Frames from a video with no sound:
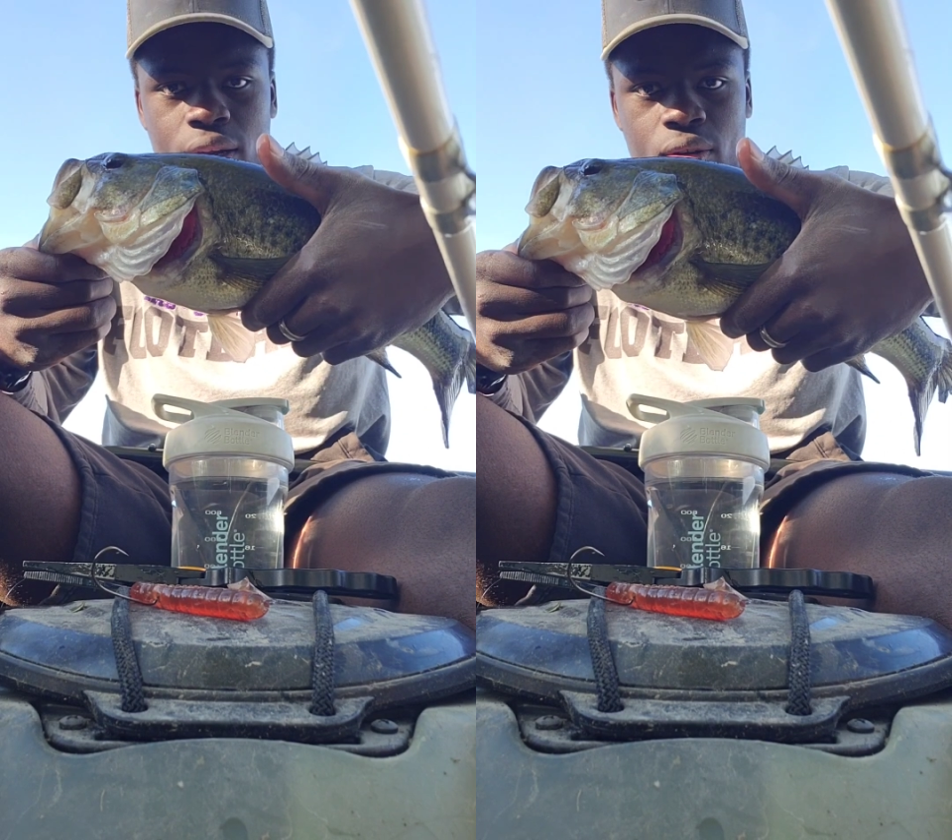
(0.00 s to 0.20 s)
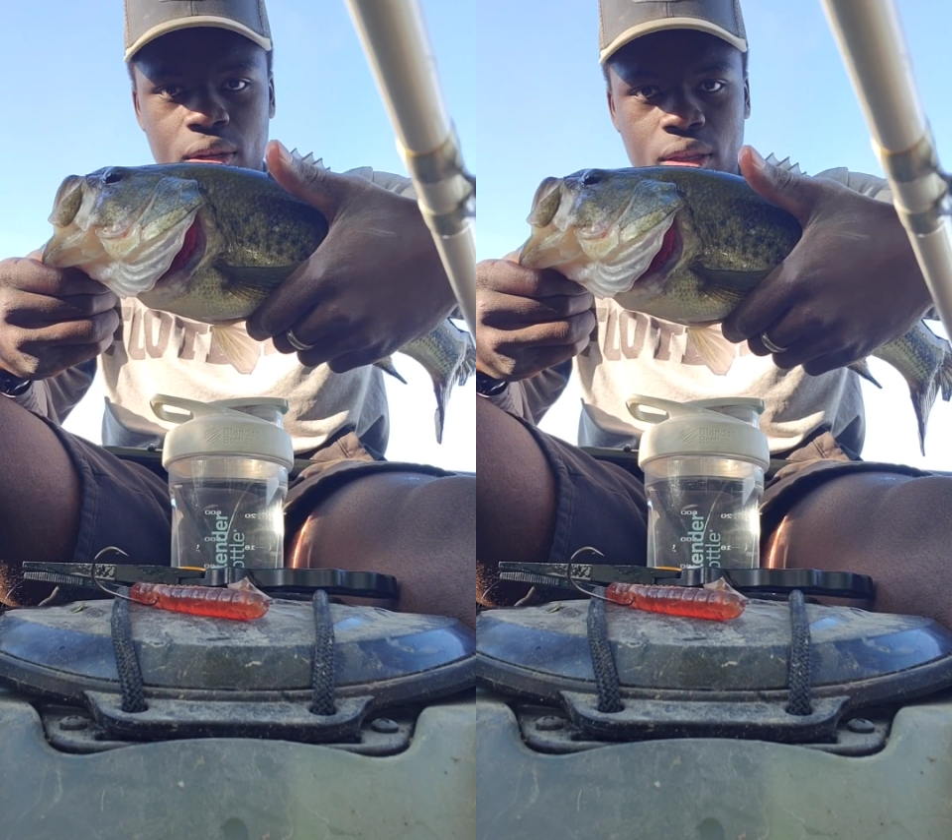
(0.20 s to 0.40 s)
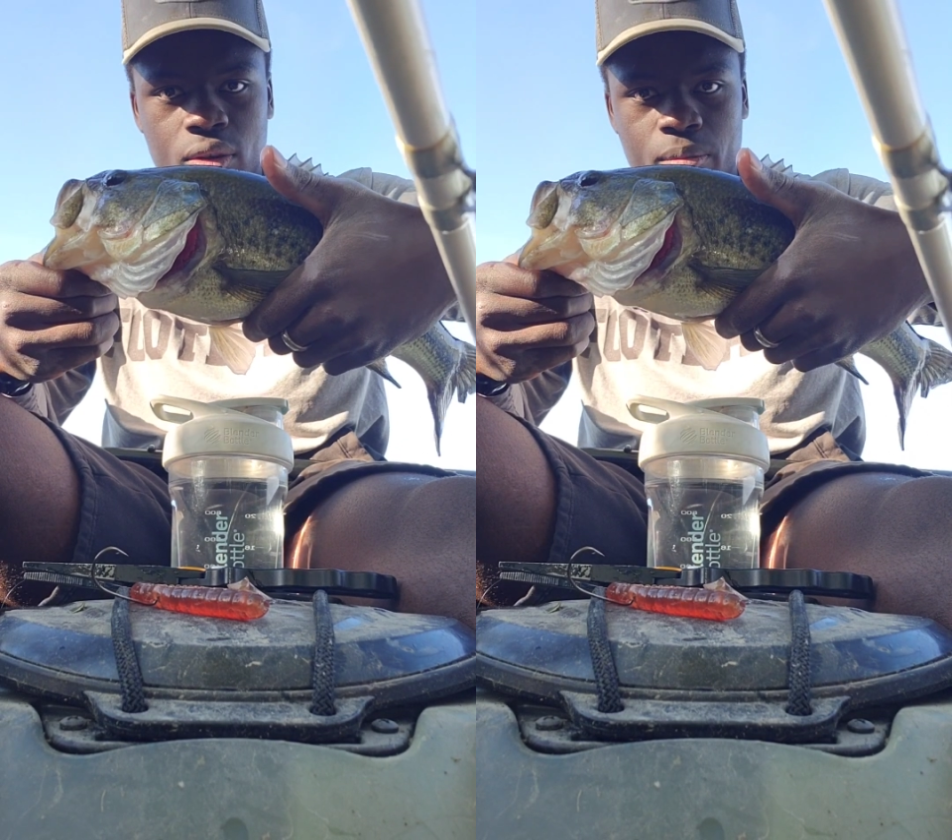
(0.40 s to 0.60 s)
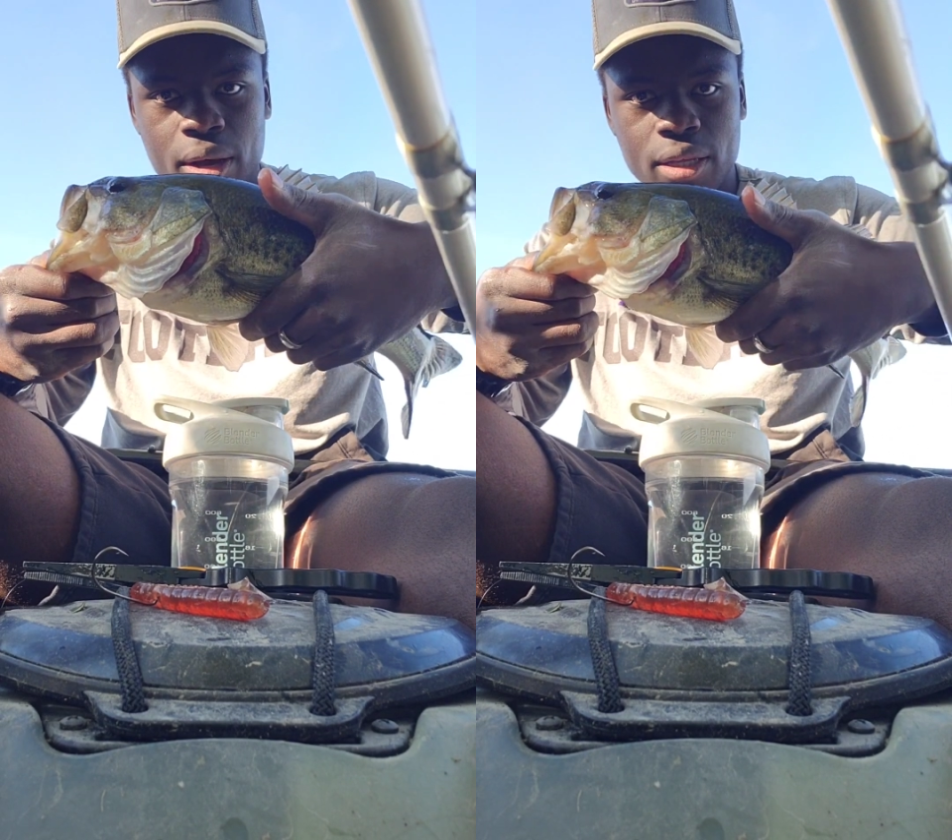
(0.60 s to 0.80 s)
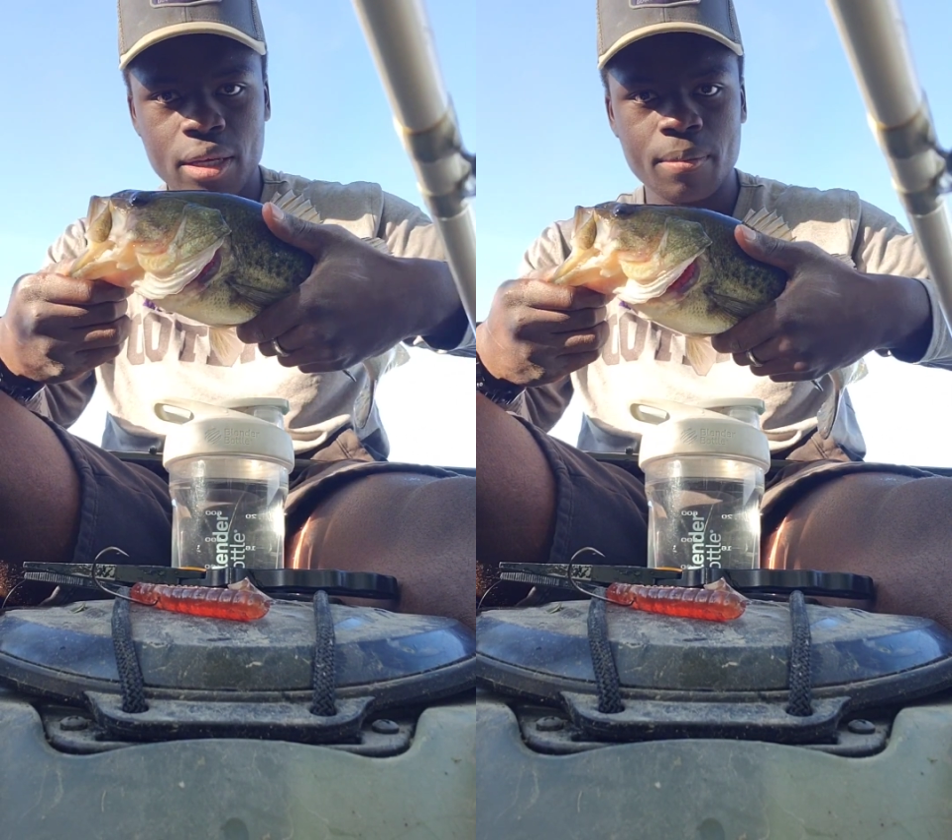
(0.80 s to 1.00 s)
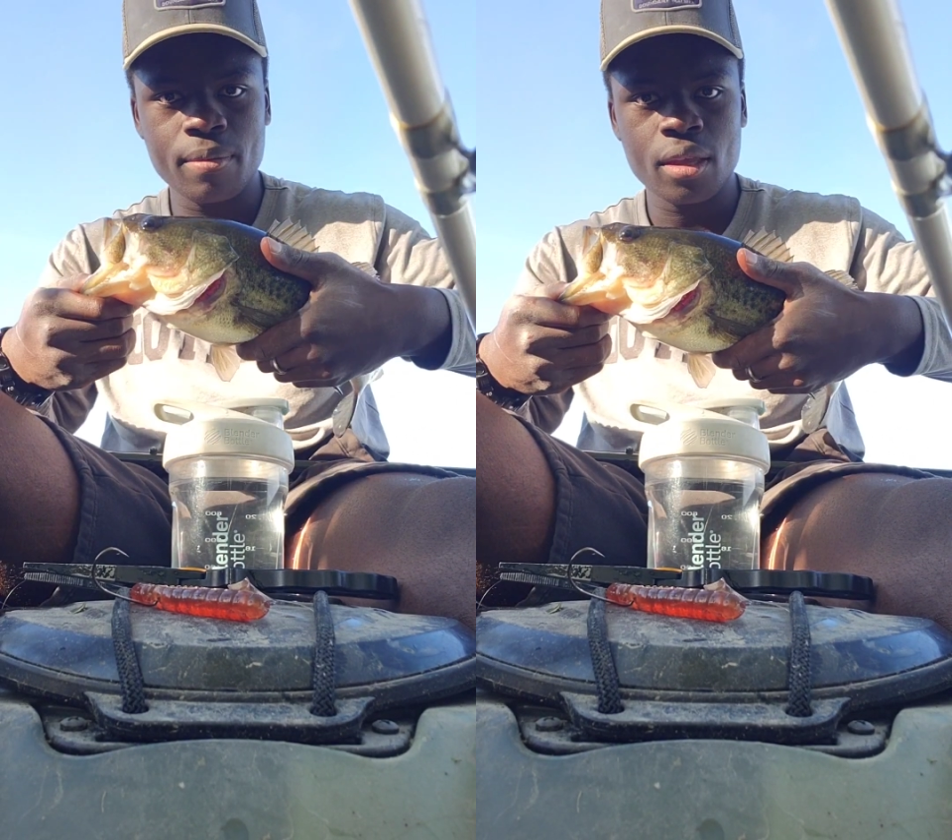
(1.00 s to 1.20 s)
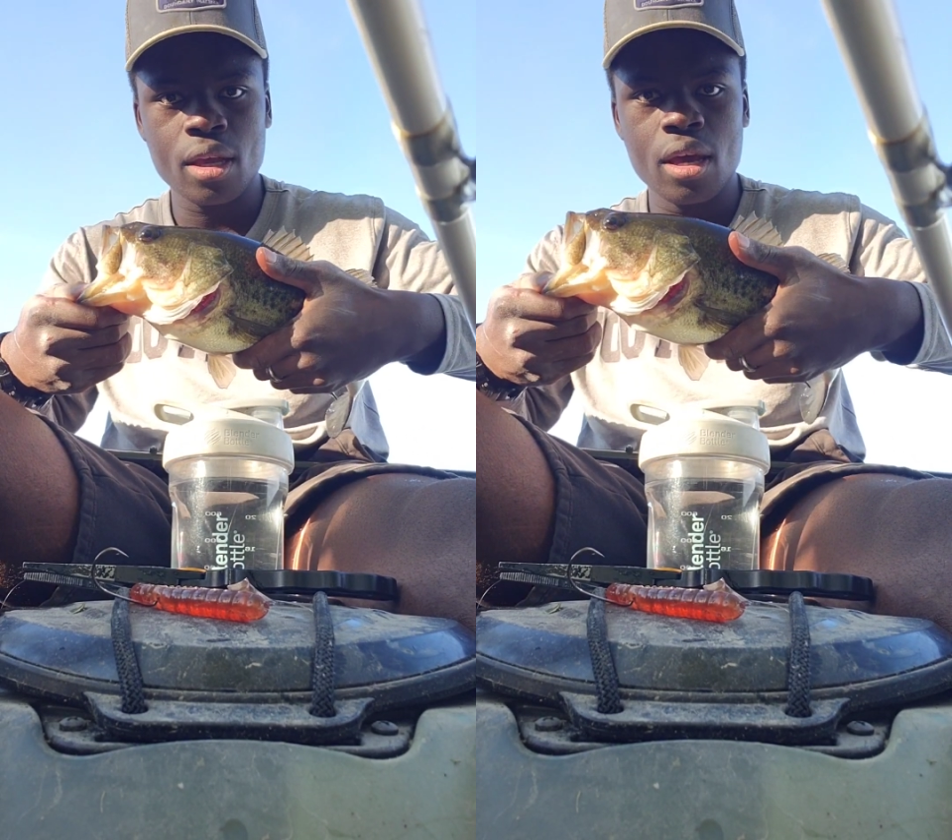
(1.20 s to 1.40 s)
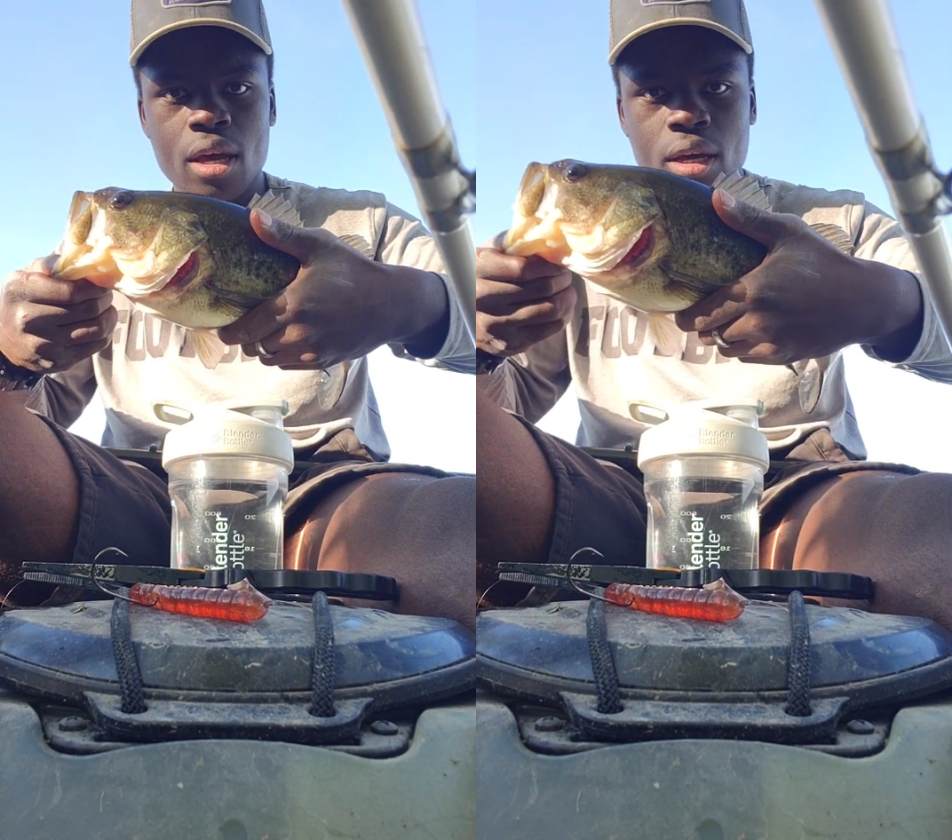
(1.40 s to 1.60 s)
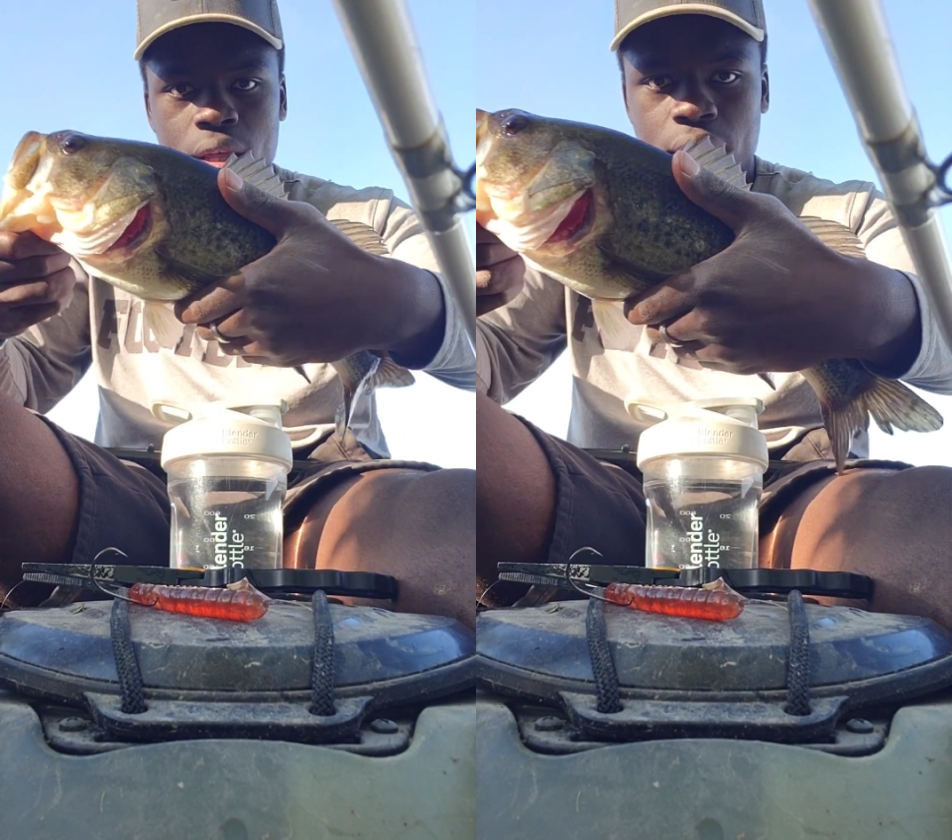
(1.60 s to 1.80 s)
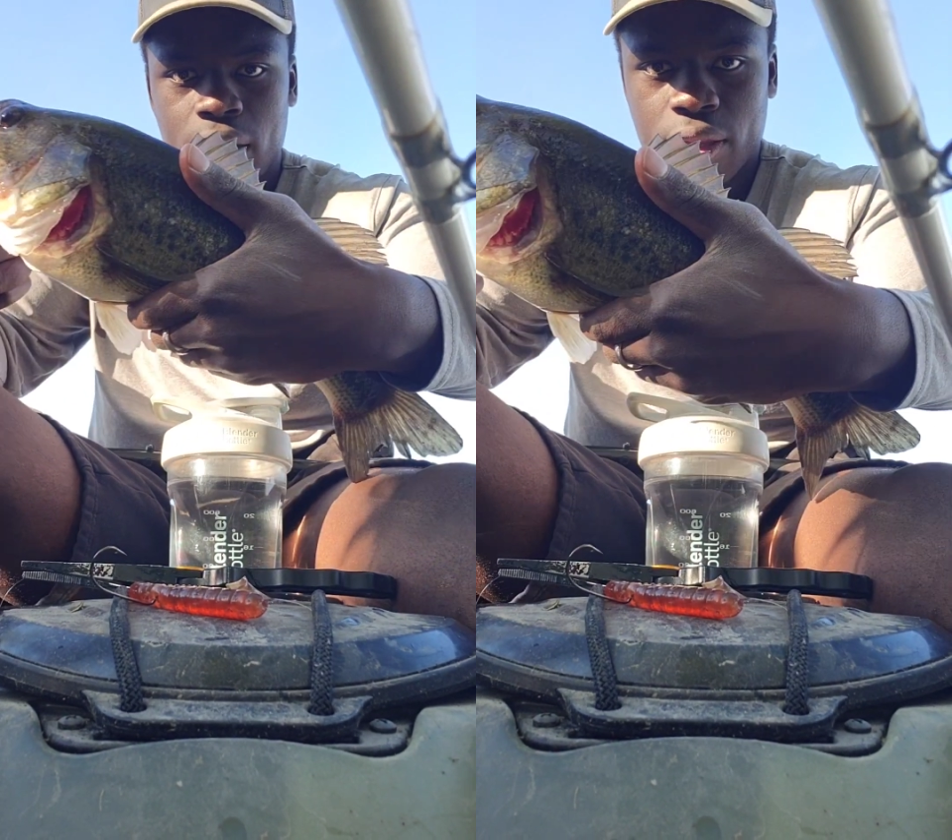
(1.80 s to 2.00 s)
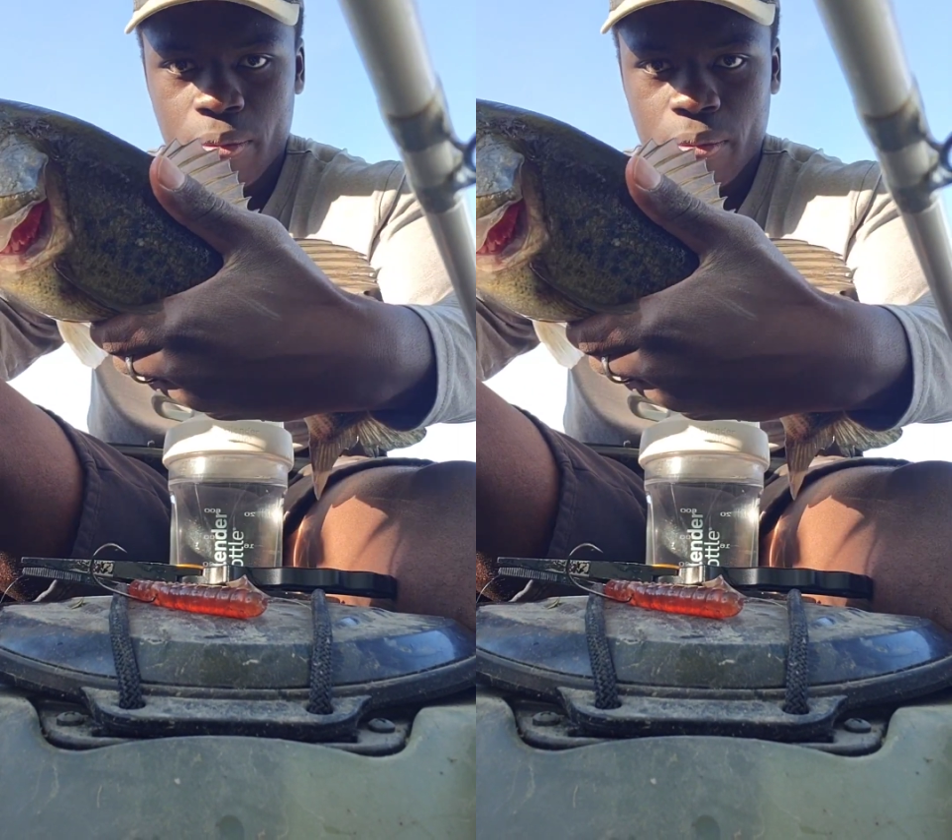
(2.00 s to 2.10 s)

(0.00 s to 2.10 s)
underneath their belly. They got the